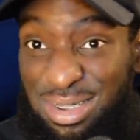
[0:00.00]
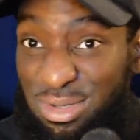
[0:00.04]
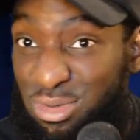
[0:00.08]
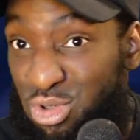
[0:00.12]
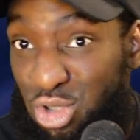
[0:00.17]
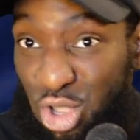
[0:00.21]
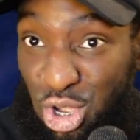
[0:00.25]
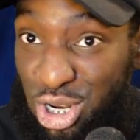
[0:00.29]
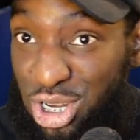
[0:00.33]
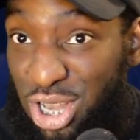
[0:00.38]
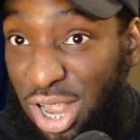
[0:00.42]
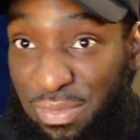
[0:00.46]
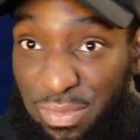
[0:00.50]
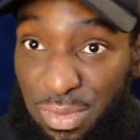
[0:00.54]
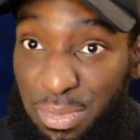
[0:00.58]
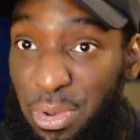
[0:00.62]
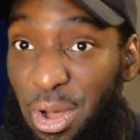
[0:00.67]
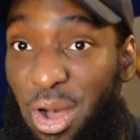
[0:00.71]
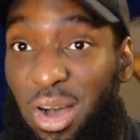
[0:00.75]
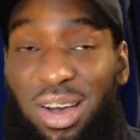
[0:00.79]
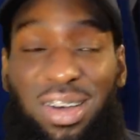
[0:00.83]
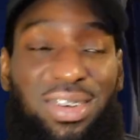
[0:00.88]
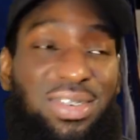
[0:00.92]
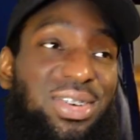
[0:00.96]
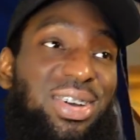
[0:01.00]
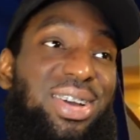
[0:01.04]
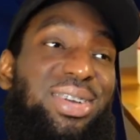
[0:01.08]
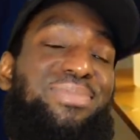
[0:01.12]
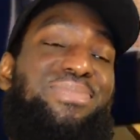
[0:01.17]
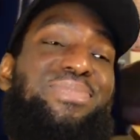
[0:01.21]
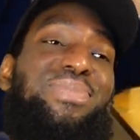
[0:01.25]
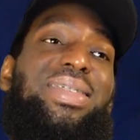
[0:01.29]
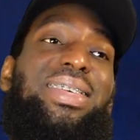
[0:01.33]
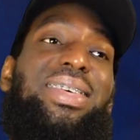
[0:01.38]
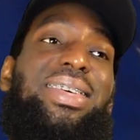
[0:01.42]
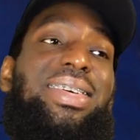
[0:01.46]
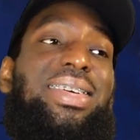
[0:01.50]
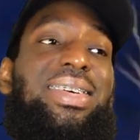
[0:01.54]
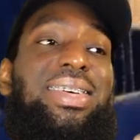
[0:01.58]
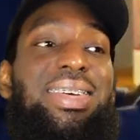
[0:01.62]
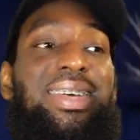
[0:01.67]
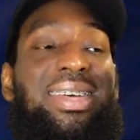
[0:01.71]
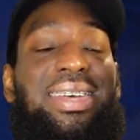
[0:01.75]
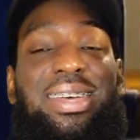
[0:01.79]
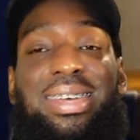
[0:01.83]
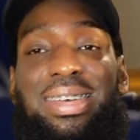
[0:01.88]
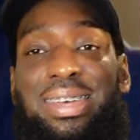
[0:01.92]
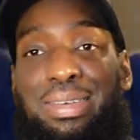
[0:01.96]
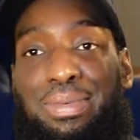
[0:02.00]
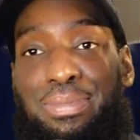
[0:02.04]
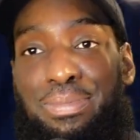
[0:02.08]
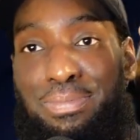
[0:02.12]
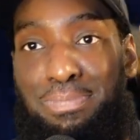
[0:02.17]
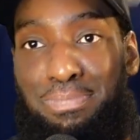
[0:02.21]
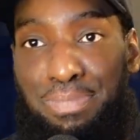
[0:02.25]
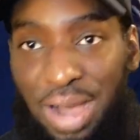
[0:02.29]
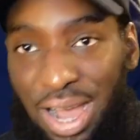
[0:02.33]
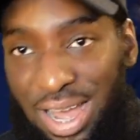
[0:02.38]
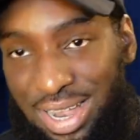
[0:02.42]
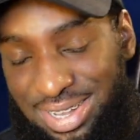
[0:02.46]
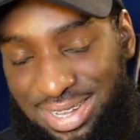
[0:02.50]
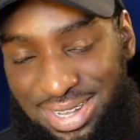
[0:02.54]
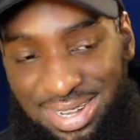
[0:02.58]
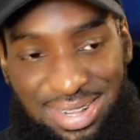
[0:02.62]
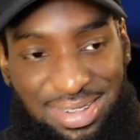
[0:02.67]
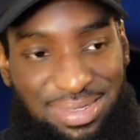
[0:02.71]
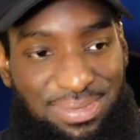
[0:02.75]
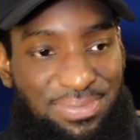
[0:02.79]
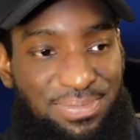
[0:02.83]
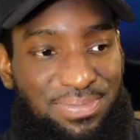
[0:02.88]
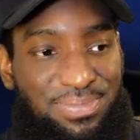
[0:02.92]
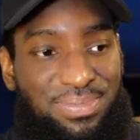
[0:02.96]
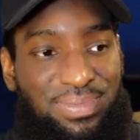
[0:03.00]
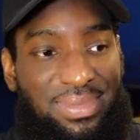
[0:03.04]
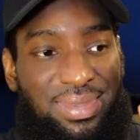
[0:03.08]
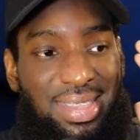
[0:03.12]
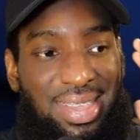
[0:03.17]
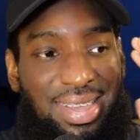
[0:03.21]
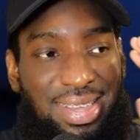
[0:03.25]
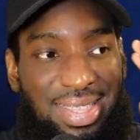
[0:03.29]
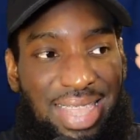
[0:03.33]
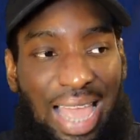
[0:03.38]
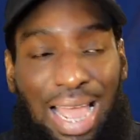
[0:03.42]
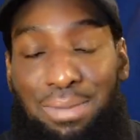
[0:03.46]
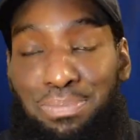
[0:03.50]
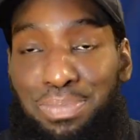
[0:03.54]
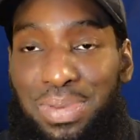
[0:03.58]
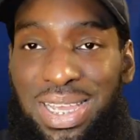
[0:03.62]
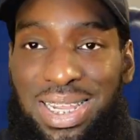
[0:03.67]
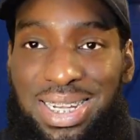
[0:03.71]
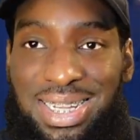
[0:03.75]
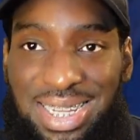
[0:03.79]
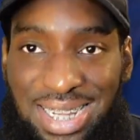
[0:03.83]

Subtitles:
took stuff apart, right? But that being